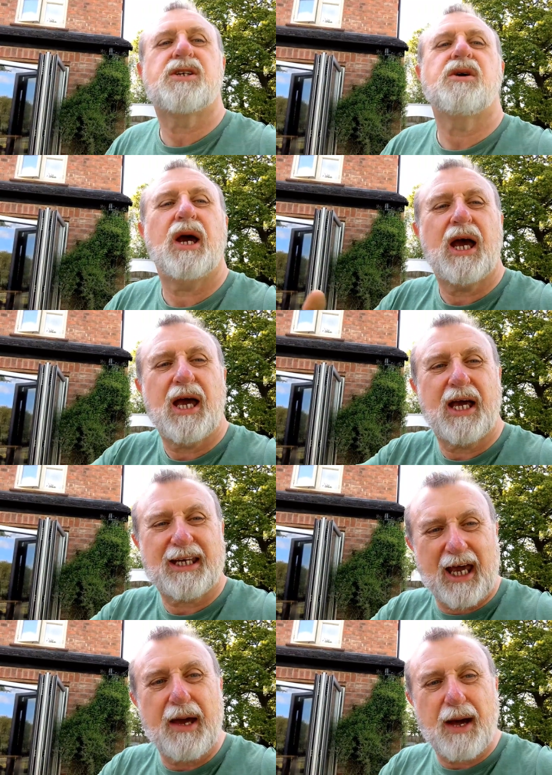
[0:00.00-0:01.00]
to
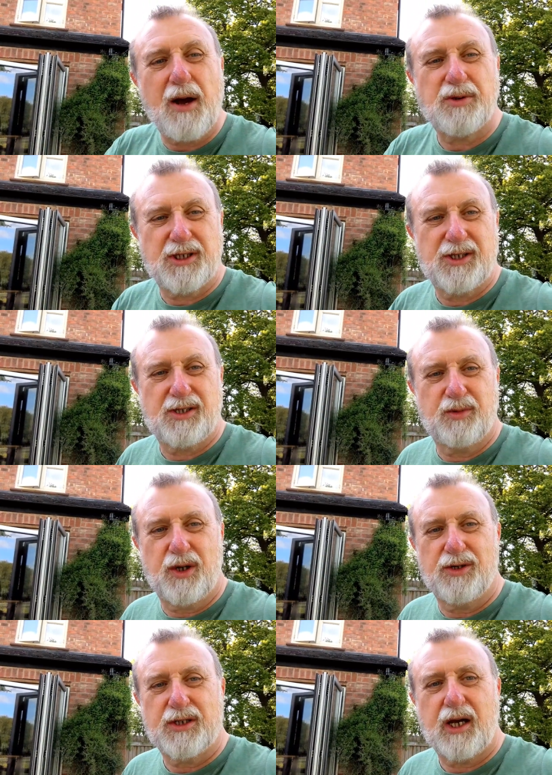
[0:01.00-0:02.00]
get out into the
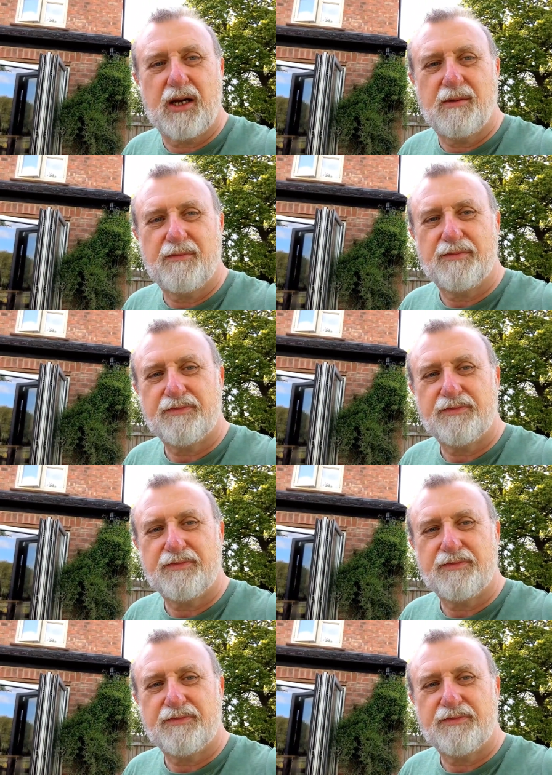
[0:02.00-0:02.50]
world again.